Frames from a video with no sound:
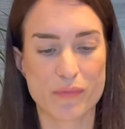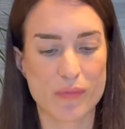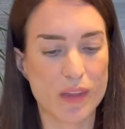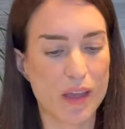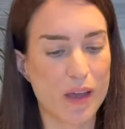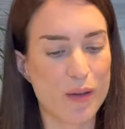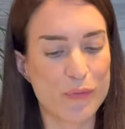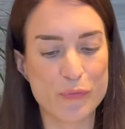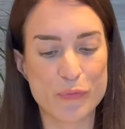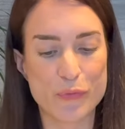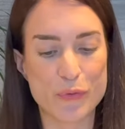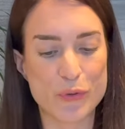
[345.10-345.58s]

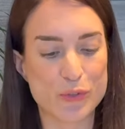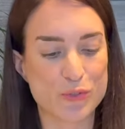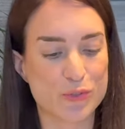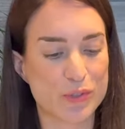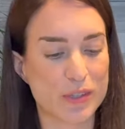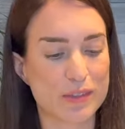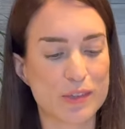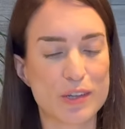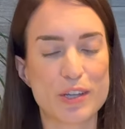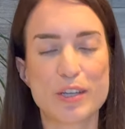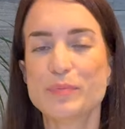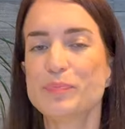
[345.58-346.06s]

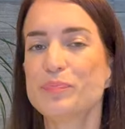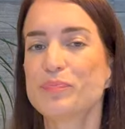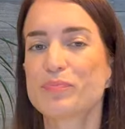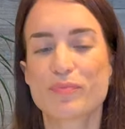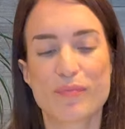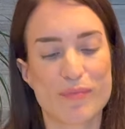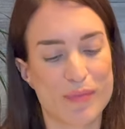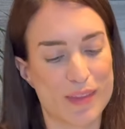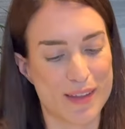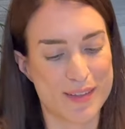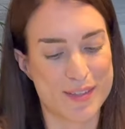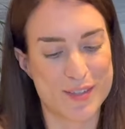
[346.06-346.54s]
Unfortunately,
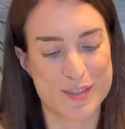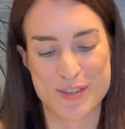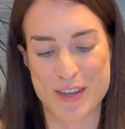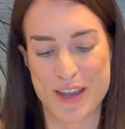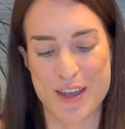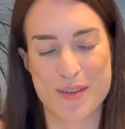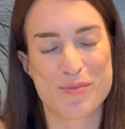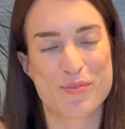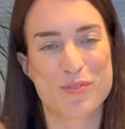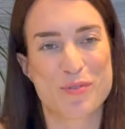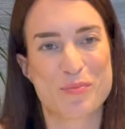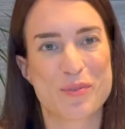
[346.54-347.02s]
it's
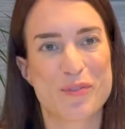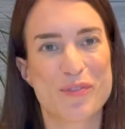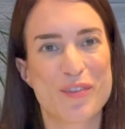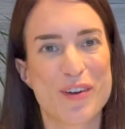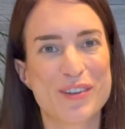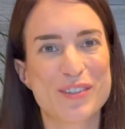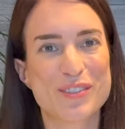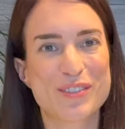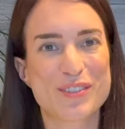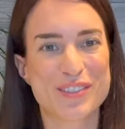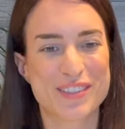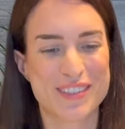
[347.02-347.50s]
time to move
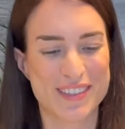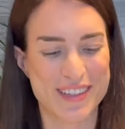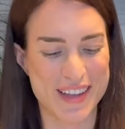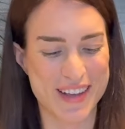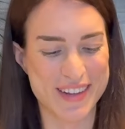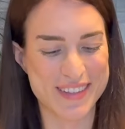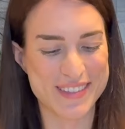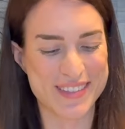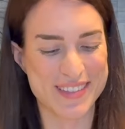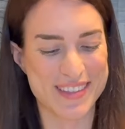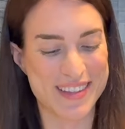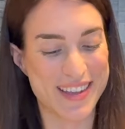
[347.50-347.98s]
on to the
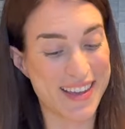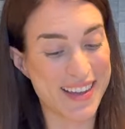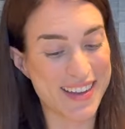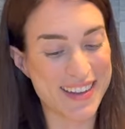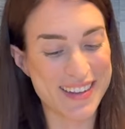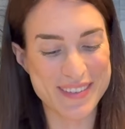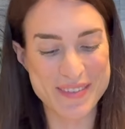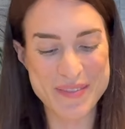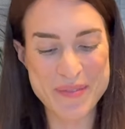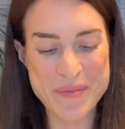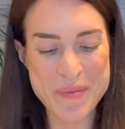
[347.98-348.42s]
next snack.